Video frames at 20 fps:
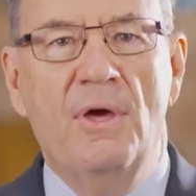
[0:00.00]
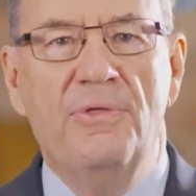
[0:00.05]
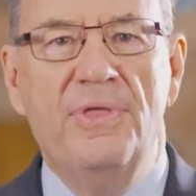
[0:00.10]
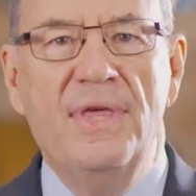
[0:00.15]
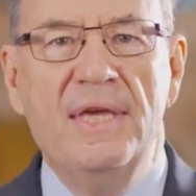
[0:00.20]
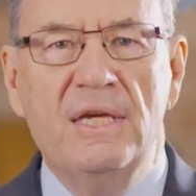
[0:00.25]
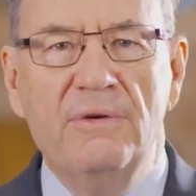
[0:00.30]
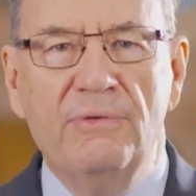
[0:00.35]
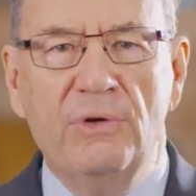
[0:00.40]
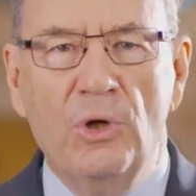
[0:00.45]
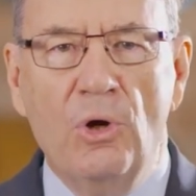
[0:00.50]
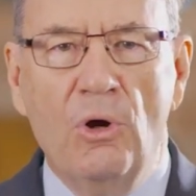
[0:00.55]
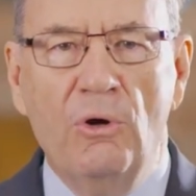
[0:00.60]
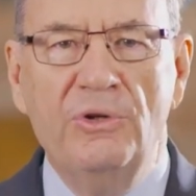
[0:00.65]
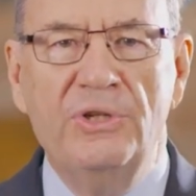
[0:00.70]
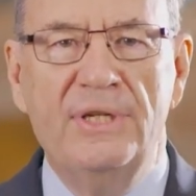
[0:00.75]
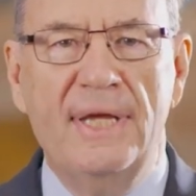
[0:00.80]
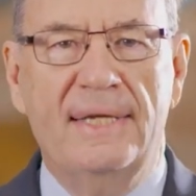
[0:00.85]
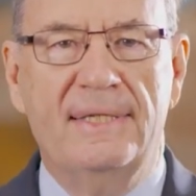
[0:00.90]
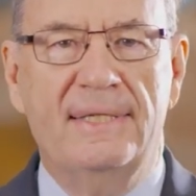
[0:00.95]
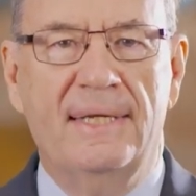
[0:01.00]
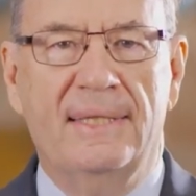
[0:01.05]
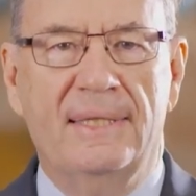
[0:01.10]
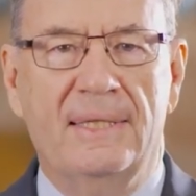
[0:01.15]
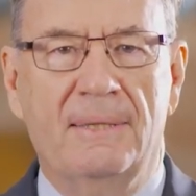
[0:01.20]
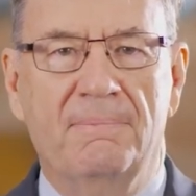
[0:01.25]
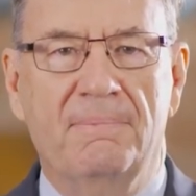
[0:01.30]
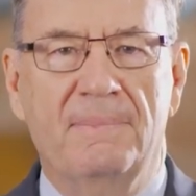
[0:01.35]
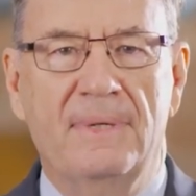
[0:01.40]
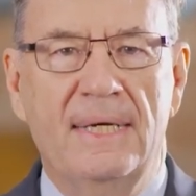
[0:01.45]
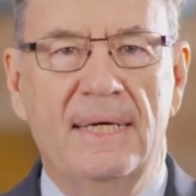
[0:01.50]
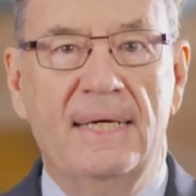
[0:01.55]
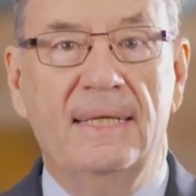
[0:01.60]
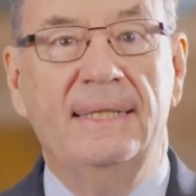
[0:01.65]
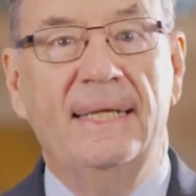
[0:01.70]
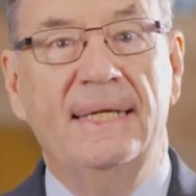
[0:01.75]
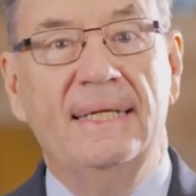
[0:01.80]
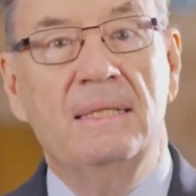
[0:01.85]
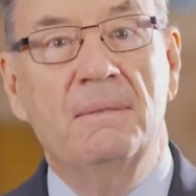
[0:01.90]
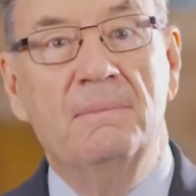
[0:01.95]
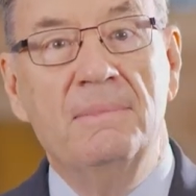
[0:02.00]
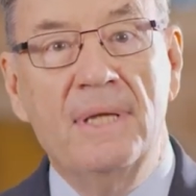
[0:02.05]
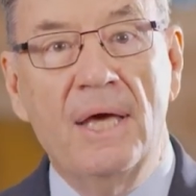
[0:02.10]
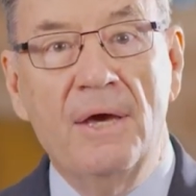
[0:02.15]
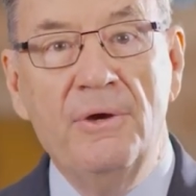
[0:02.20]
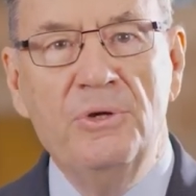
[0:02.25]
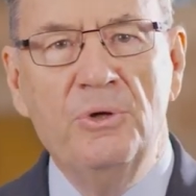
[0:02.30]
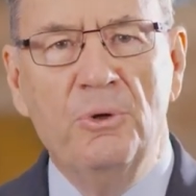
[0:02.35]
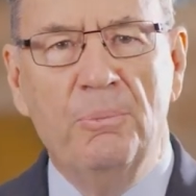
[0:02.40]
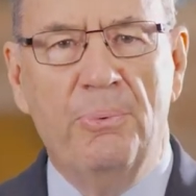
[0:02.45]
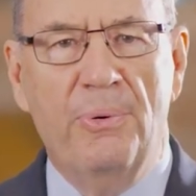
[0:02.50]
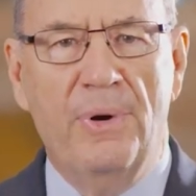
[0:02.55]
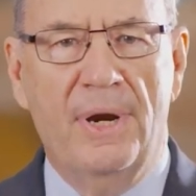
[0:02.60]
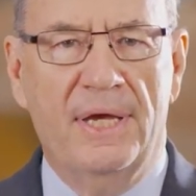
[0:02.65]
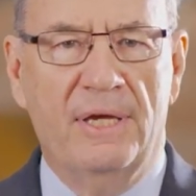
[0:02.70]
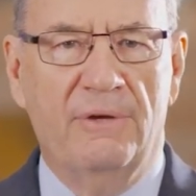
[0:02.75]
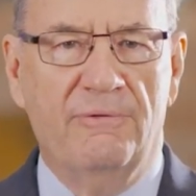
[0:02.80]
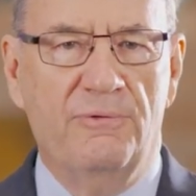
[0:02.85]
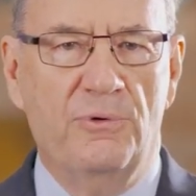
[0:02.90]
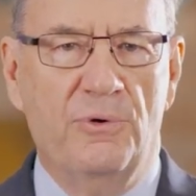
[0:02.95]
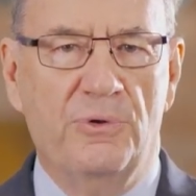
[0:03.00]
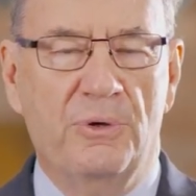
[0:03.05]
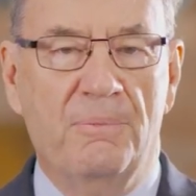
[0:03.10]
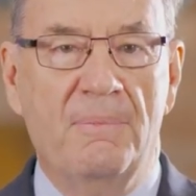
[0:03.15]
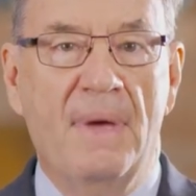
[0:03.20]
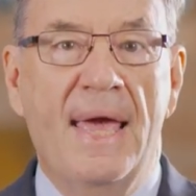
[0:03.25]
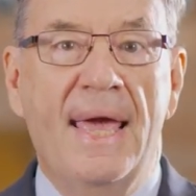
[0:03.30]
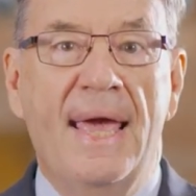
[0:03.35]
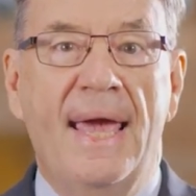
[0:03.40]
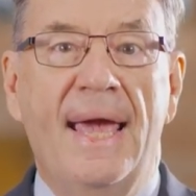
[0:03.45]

think of contacting them, letting them know you're praying for them,